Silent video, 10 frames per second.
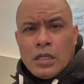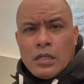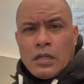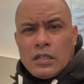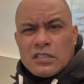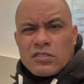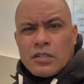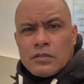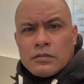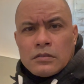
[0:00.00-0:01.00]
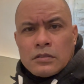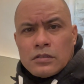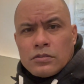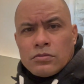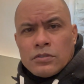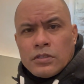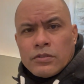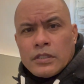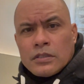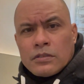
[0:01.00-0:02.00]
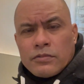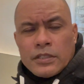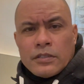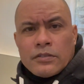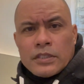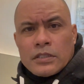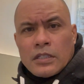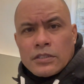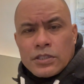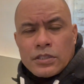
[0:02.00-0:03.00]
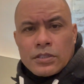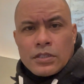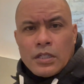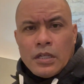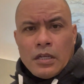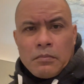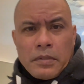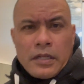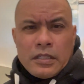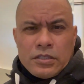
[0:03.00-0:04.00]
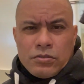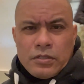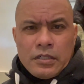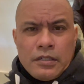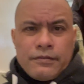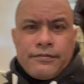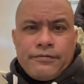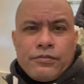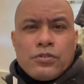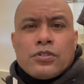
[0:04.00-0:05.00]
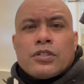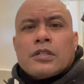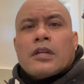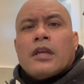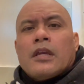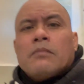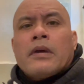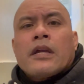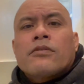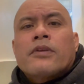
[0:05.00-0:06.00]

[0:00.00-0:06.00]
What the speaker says: It's around 2 degrees, 3 degrees Celsius, but it's good enough for a bike